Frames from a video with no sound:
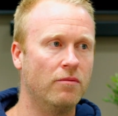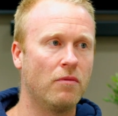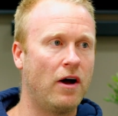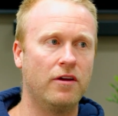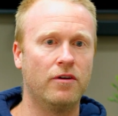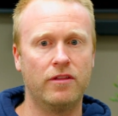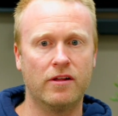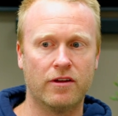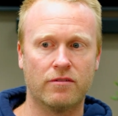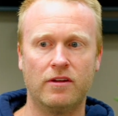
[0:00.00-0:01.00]
I know
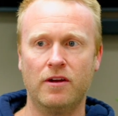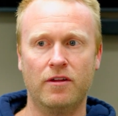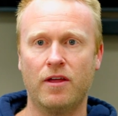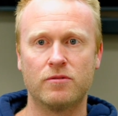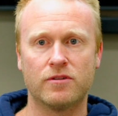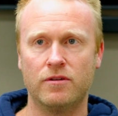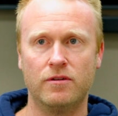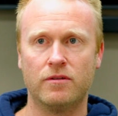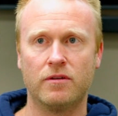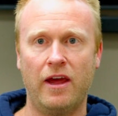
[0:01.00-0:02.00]
they'll
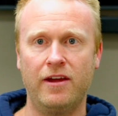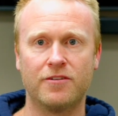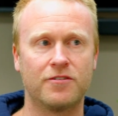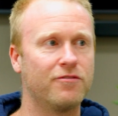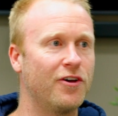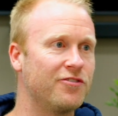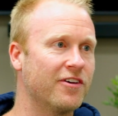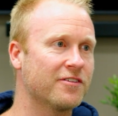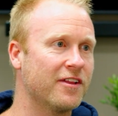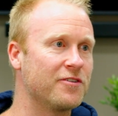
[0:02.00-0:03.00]
do each first
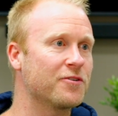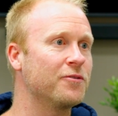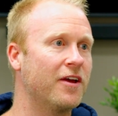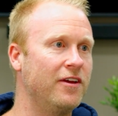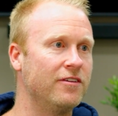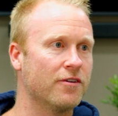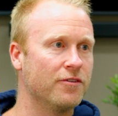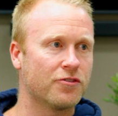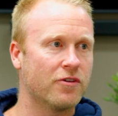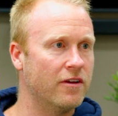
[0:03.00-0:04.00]
fix electrical to each
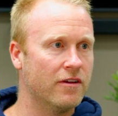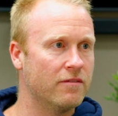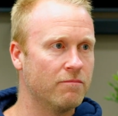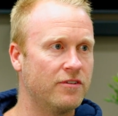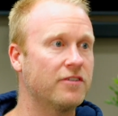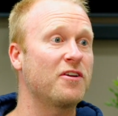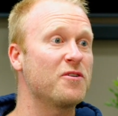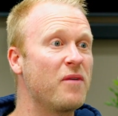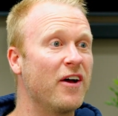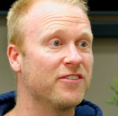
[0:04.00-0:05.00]
ensuite at
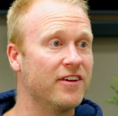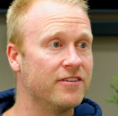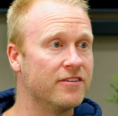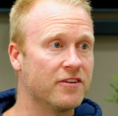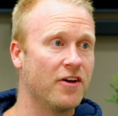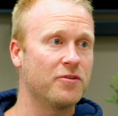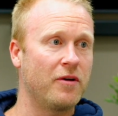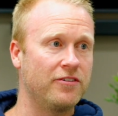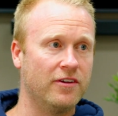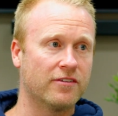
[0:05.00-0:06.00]
£600 each. You times it
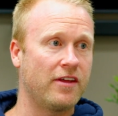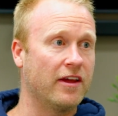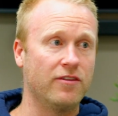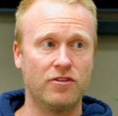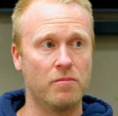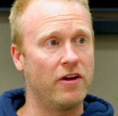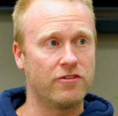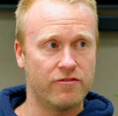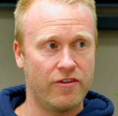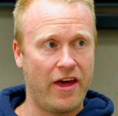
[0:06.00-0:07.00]
by 6, that gives you a
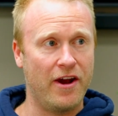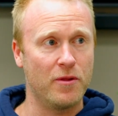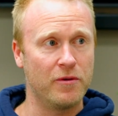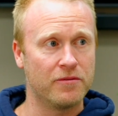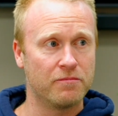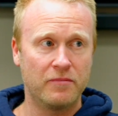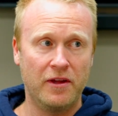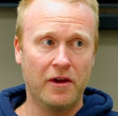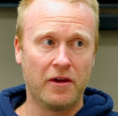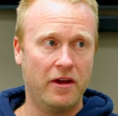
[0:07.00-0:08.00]
budget for that element.
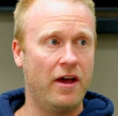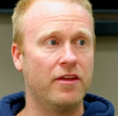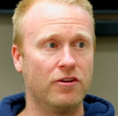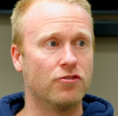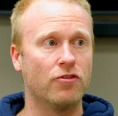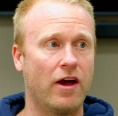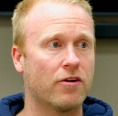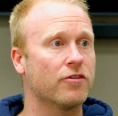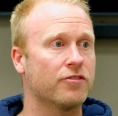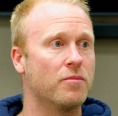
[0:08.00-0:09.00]
And then you do that
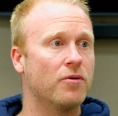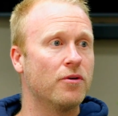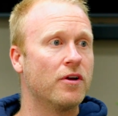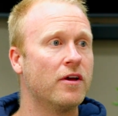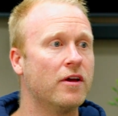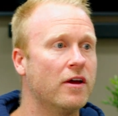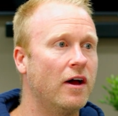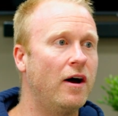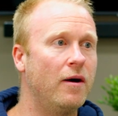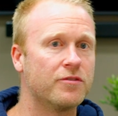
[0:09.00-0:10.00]
across the board.
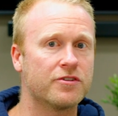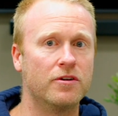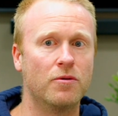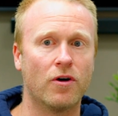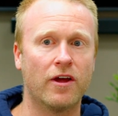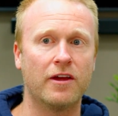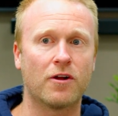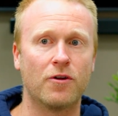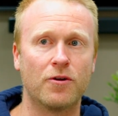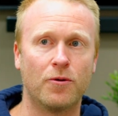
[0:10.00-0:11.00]
So you want to
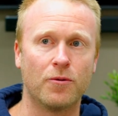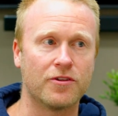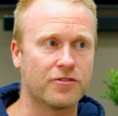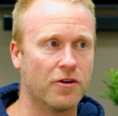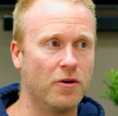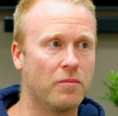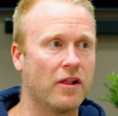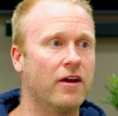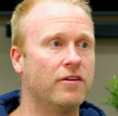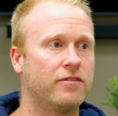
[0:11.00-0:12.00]
include all the scope, but
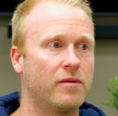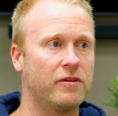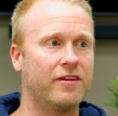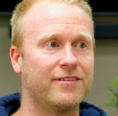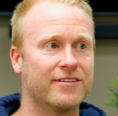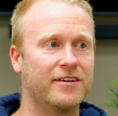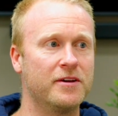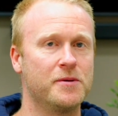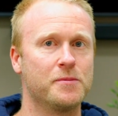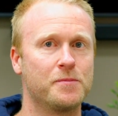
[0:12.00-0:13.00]
like you said, potentially
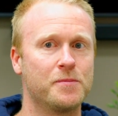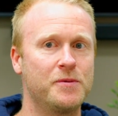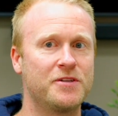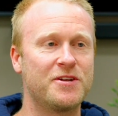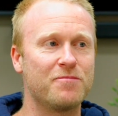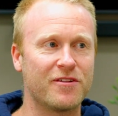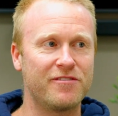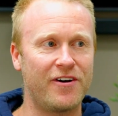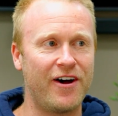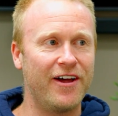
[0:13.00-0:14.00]

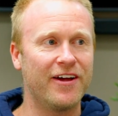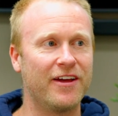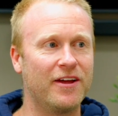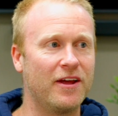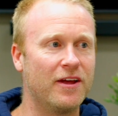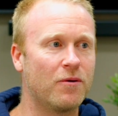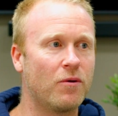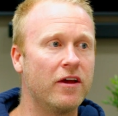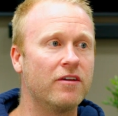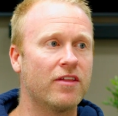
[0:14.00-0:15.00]
simplify it in a
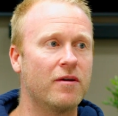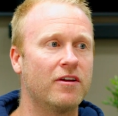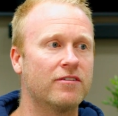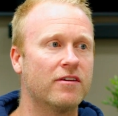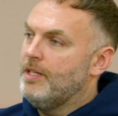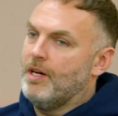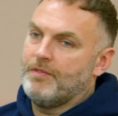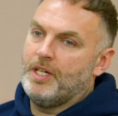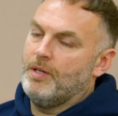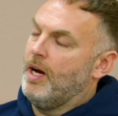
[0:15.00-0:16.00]
way, if that makes You don't
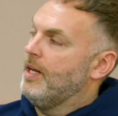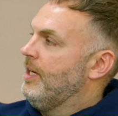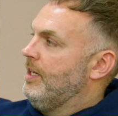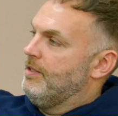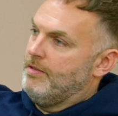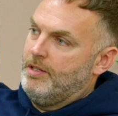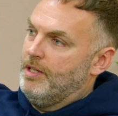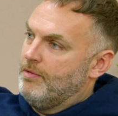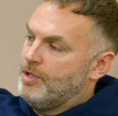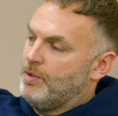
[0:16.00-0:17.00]
have to go, I need
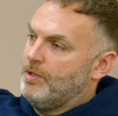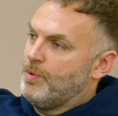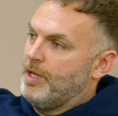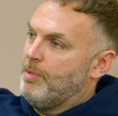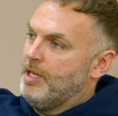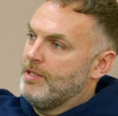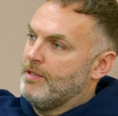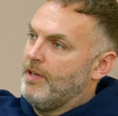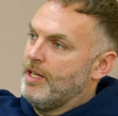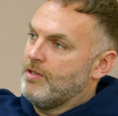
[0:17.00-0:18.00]
20 meters
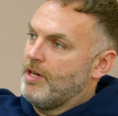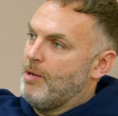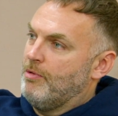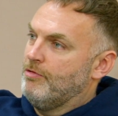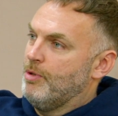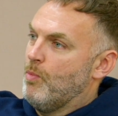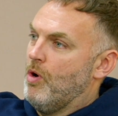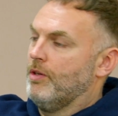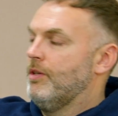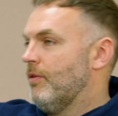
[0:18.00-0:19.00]
of electrical cable for room
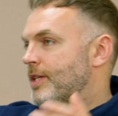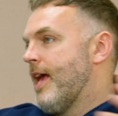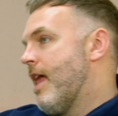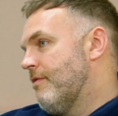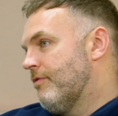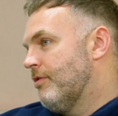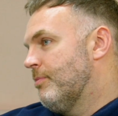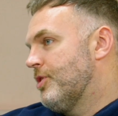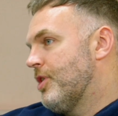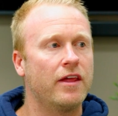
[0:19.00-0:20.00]
1 and only 10 for
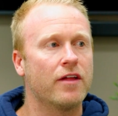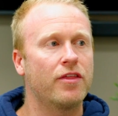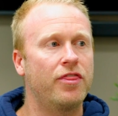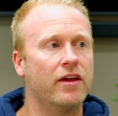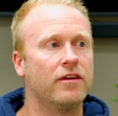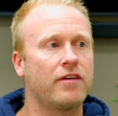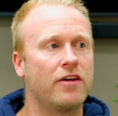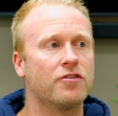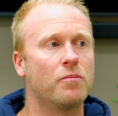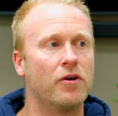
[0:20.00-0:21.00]
room The other thing is,
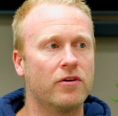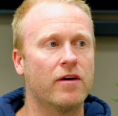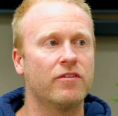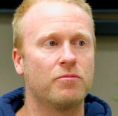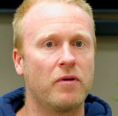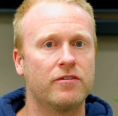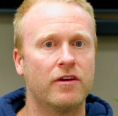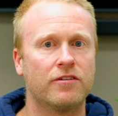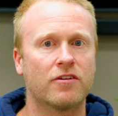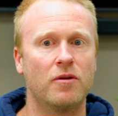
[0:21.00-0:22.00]
as you're building up this
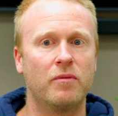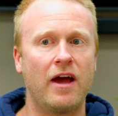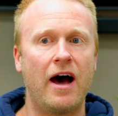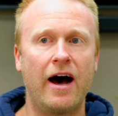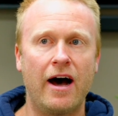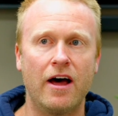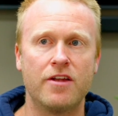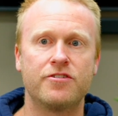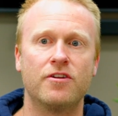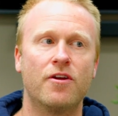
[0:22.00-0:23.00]
budget, it's going to be
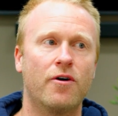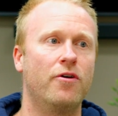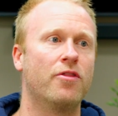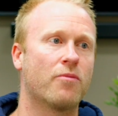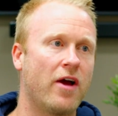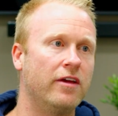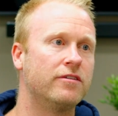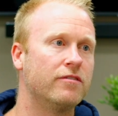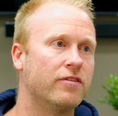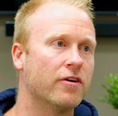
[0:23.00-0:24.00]
hard to know the
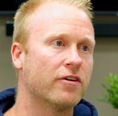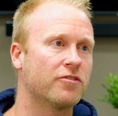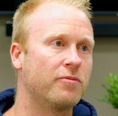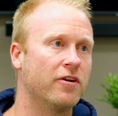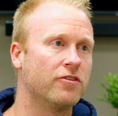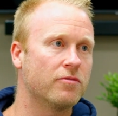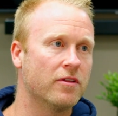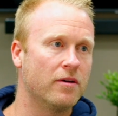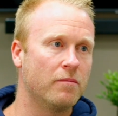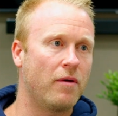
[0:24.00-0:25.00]
rates if you're not experienced
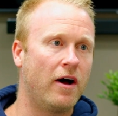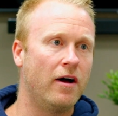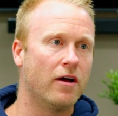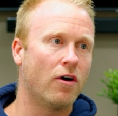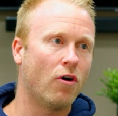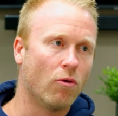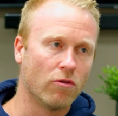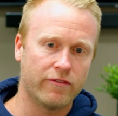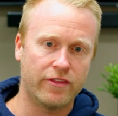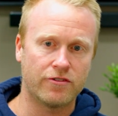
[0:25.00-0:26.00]
with it, but all of the